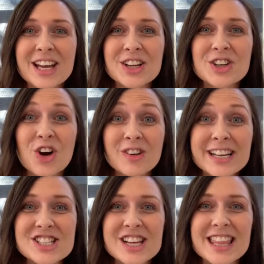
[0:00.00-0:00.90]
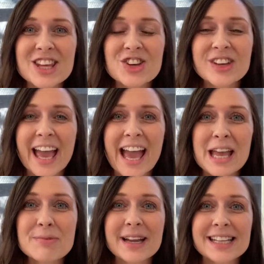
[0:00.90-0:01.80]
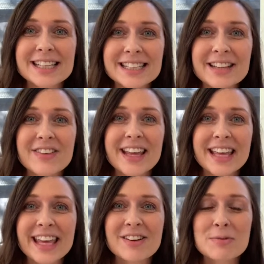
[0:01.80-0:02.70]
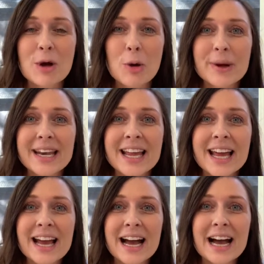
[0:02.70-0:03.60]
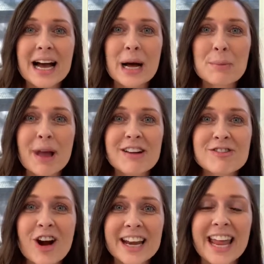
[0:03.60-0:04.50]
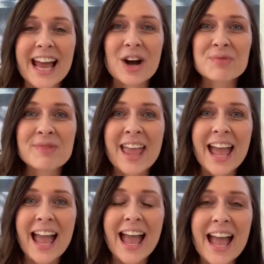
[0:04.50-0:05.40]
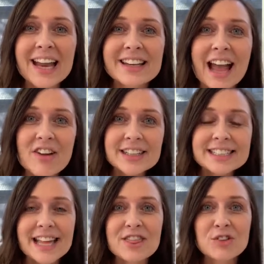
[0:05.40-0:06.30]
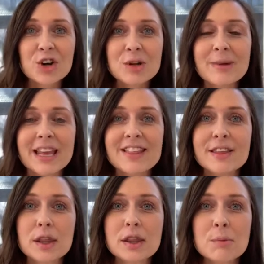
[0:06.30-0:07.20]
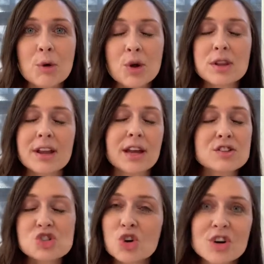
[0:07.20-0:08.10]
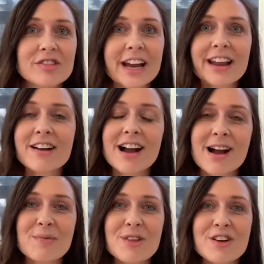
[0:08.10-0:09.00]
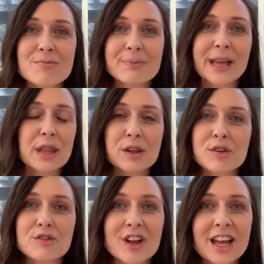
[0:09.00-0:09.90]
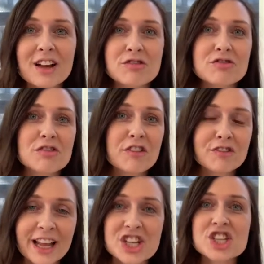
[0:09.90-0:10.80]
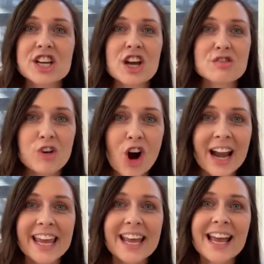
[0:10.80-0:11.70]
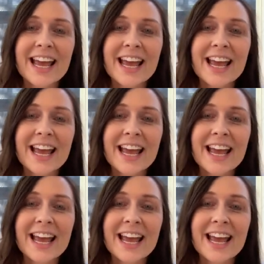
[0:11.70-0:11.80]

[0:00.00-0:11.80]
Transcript: Norwich in the UK, but living here in Melbourne right now. And Gary sent through to me this most extraordinary piece of reflection, of writing,